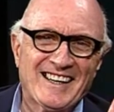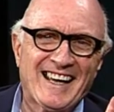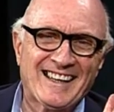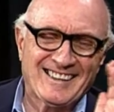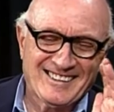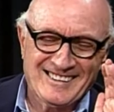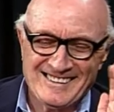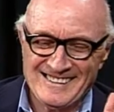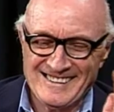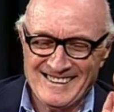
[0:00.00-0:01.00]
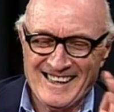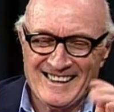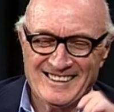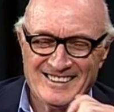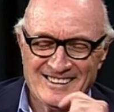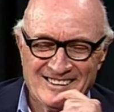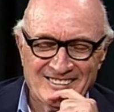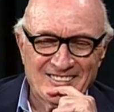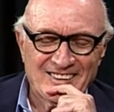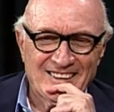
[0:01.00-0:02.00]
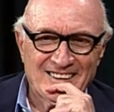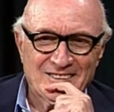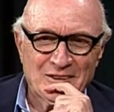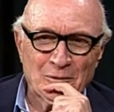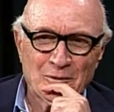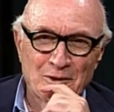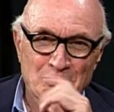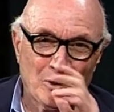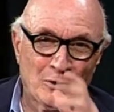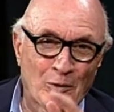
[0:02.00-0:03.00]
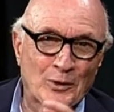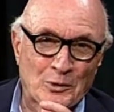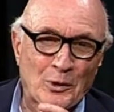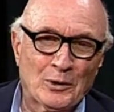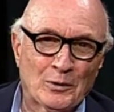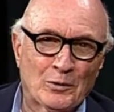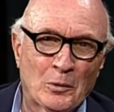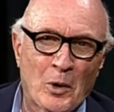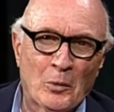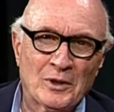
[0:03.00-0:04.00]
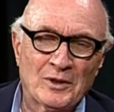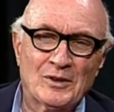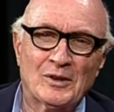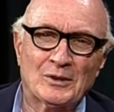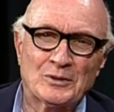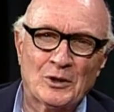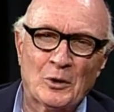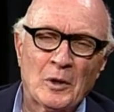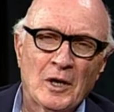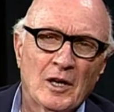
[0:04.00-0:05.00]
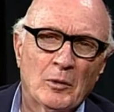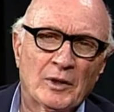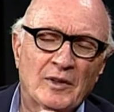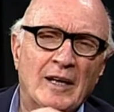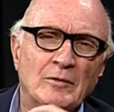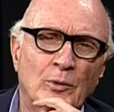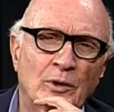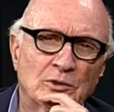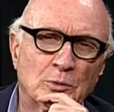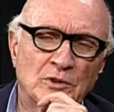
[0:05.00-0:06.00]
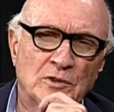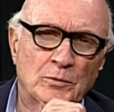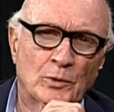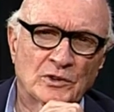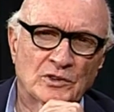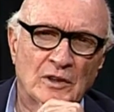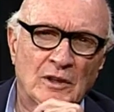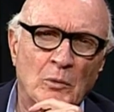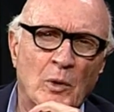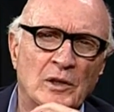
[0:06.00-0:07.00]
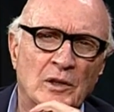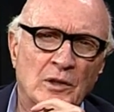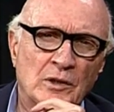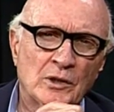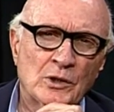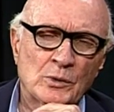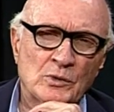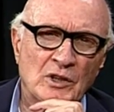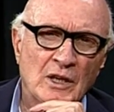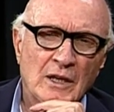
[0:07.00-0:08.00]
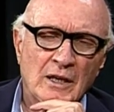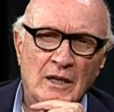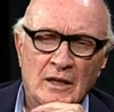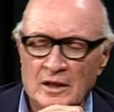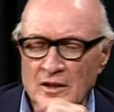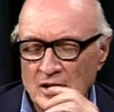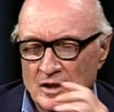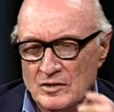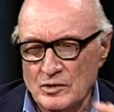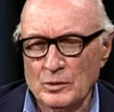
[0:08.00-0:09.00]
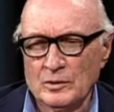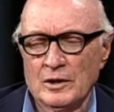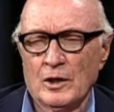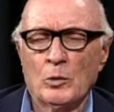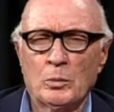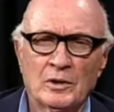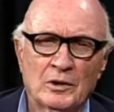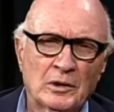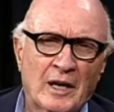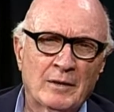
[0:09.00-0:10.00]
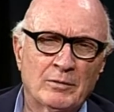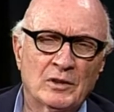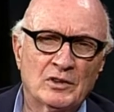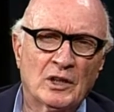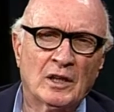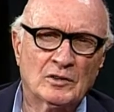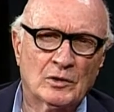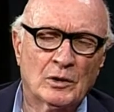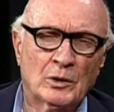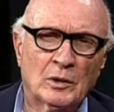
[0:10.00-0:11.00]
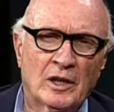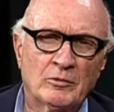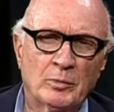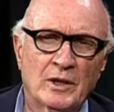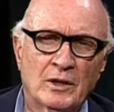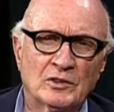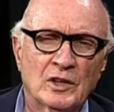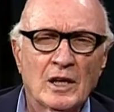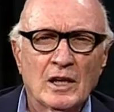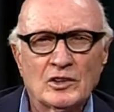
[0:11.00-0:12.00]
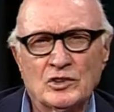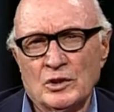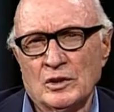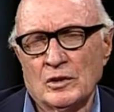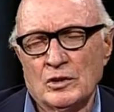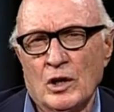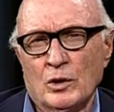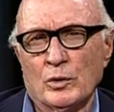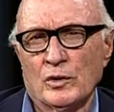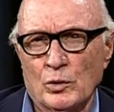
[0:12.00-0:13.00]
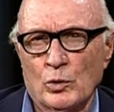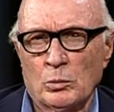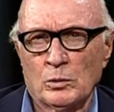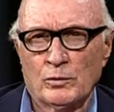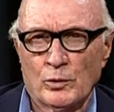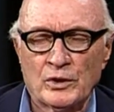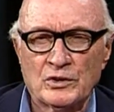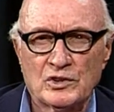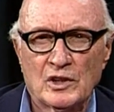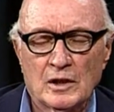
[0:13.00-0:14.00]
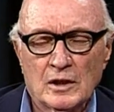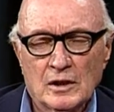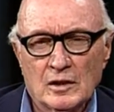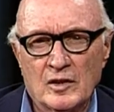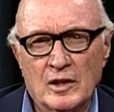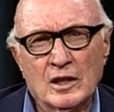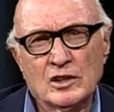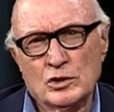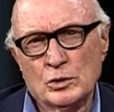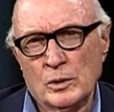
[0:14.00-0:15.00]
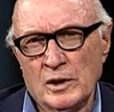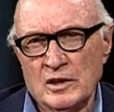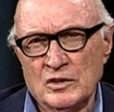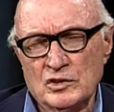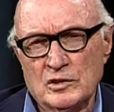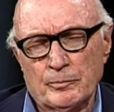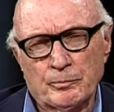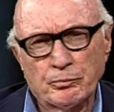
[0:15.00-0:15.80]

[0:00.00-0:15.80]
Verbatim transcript: we can't uh, get uh, Sylvia's real voice. You heard it for a moment or so. But that voice was the voice that I wanted her to use, and it, it certainly opened her life. It changed her whole life because she can talk with a normal voice. The issue is